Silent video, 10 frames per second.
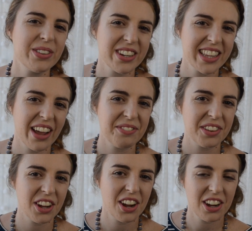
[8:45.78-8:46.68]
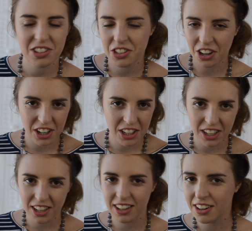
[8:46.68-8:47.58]
enjoyed that video.
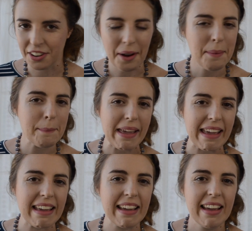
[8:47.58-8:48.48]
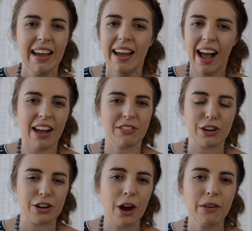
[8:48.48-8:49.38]
Totally not me. I've
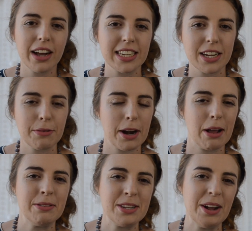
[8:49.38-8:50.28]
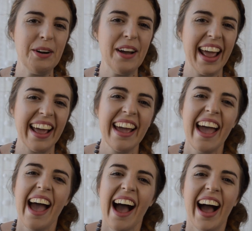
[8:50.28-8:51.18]
got no idea what I'm doing.
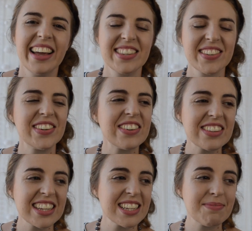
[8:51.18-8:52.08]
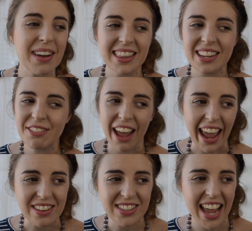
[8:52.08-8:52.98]
I saw all these monthly
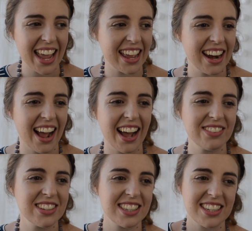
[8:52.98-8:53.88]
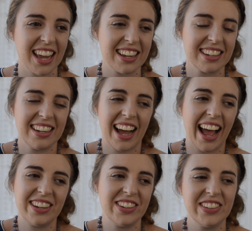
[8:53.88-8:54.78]
faves and I was like,
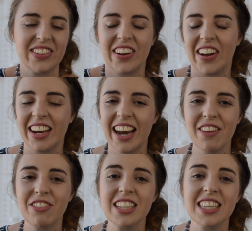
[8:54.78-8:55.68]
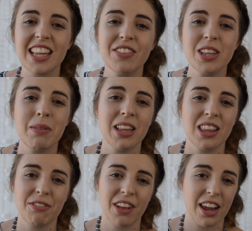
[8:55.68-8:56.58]
I couldn't not. Everyone's loving the
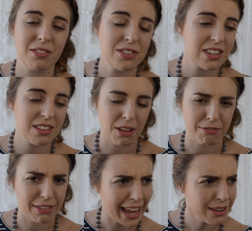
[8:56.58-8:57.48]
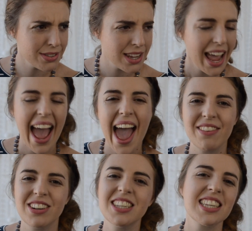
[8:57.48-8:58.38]
monthly faves. The flaves?
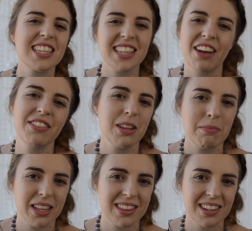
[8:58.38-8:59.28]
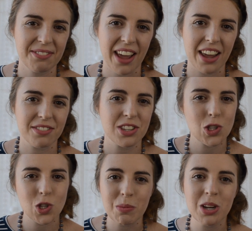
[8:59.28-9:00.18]
Everyone's loving the monthly faves.
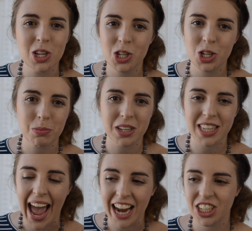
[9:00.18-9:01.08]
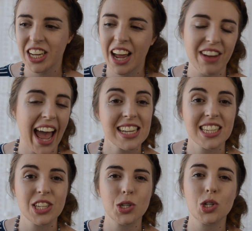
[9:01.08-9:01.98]
So many YouTubers actually have
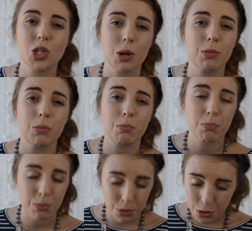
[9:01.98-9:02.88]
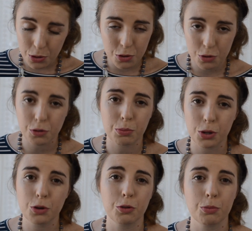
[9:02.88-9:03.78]
access to so many
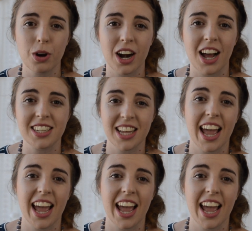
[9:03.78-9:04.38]
beautiful products,